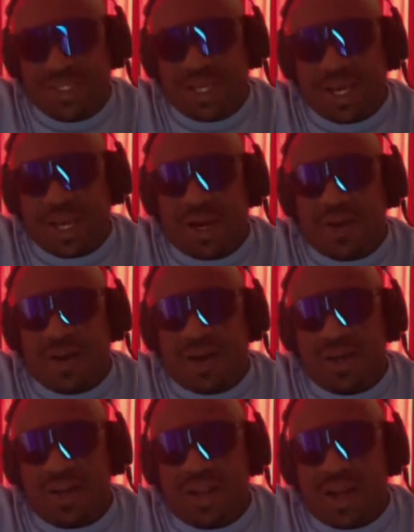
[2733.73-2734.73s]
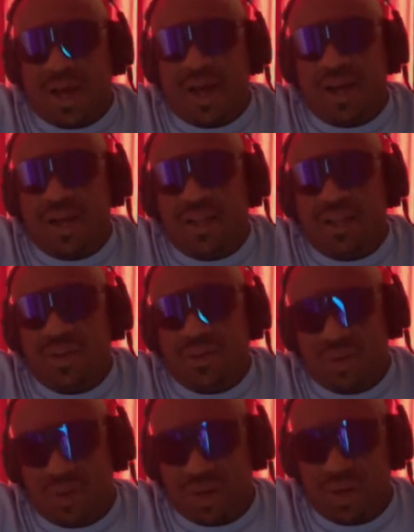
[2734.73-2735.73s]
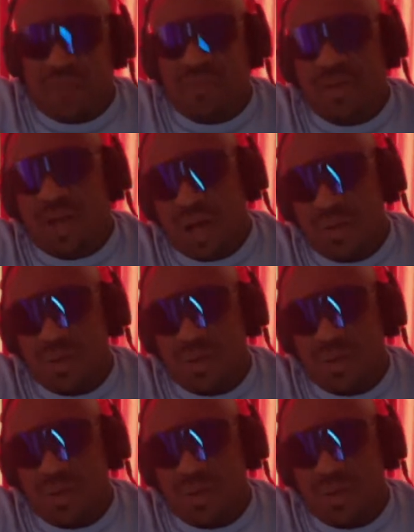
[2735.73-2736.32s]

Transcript: the air out of the line. And you do it enough times